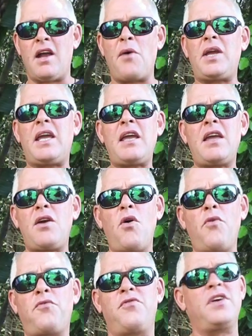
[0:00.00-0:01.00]
Now we're kicking
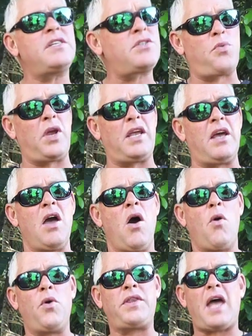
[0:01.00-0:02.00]
off this week
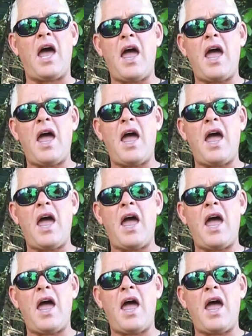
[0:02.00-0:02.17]
with an